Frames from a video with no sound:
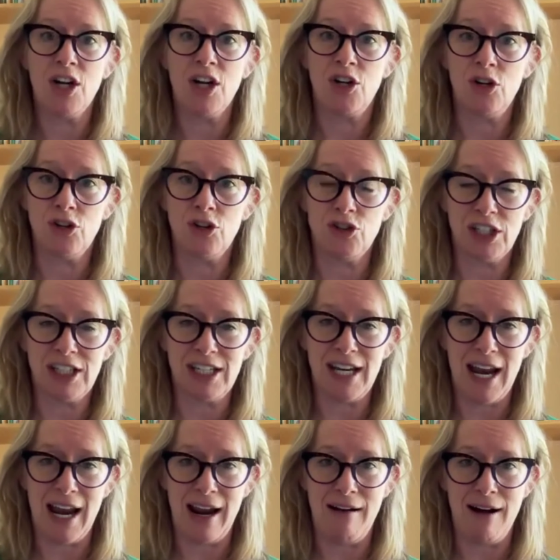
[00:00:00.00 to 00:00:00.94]
not just
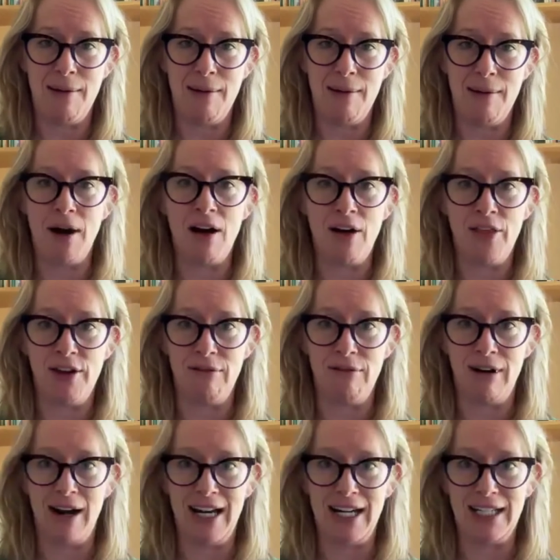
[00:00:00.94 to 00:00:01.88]
AI, but other
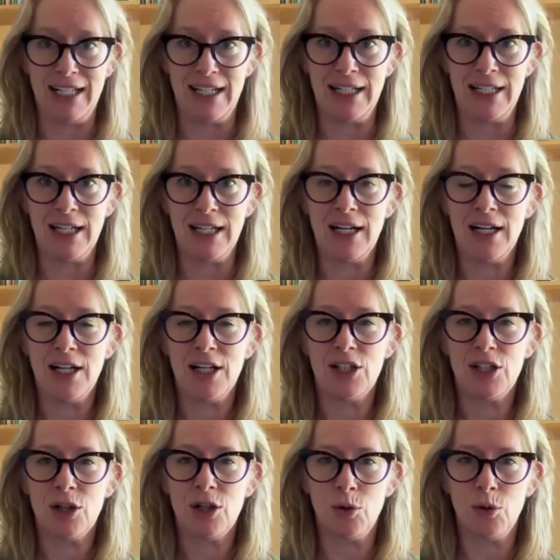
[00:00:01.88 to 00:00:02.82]
related
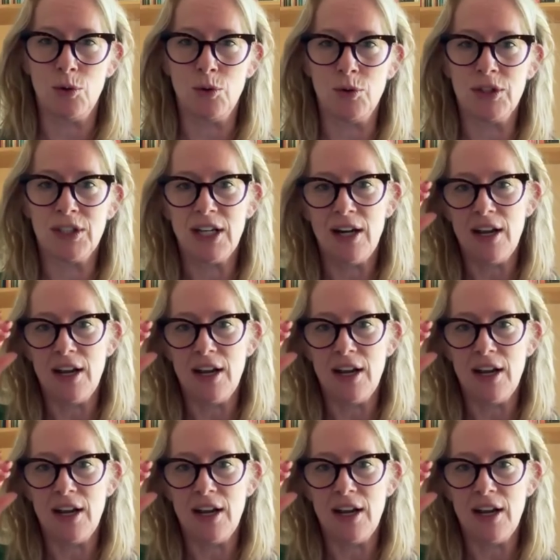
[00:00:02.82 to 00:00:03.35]
tools.